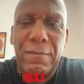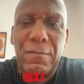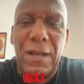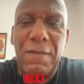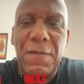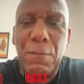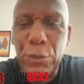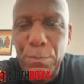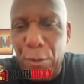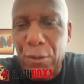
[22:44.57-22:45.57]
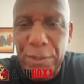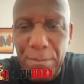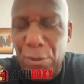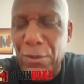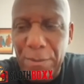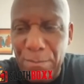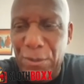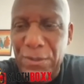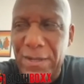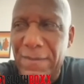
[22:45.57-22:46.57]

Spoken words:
Like everything was boxing, boxing, boxing.